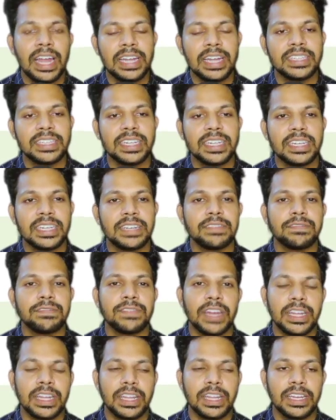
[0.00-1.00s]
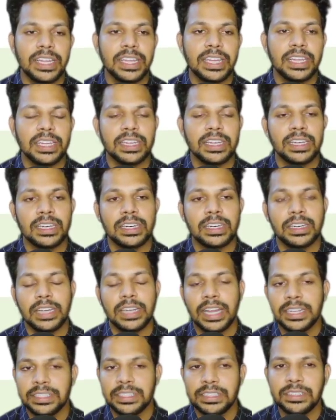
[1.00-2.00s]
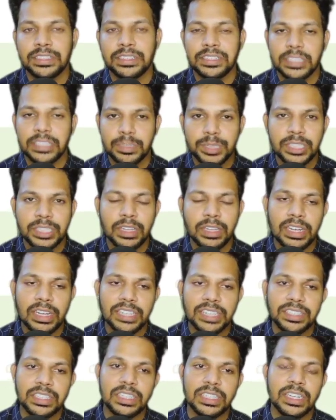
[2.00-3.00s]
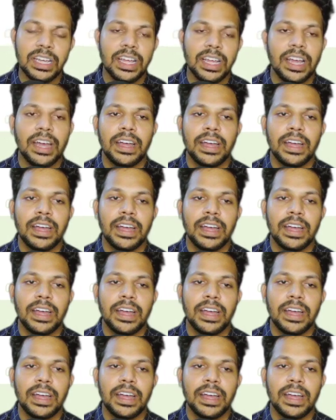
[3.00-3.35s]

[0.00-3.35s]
and then finally enters into the systemic circulation